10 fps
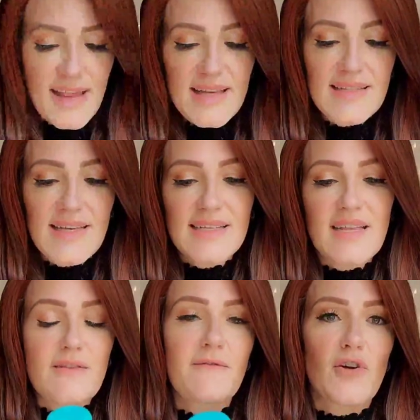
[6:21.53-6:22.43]
This is
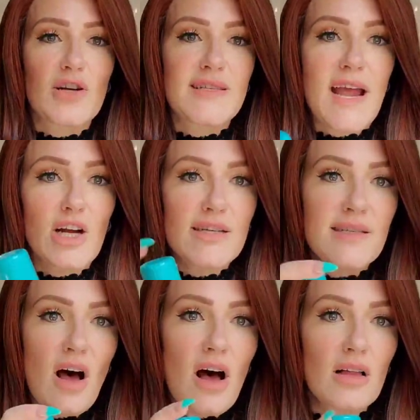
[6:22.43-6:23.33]
the first
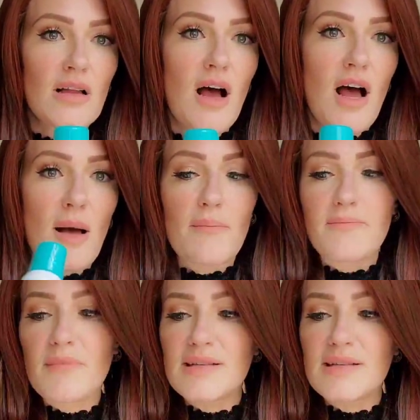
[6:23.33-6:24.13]
aerosol um,